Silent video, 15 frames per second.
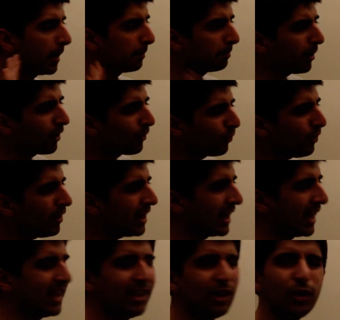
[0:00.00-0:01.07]
But
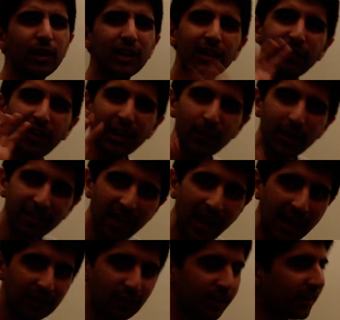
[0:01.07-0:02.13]
really, you can evaluate
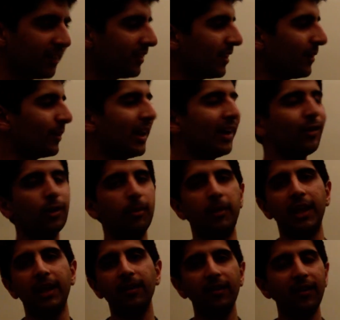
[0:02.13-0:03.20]
that. You can say, well, hang on a
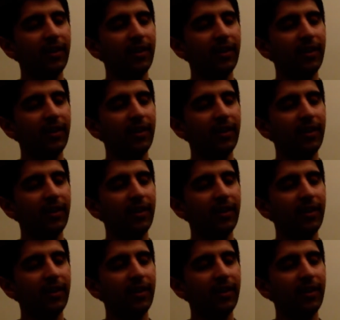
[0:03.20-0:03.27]
minute.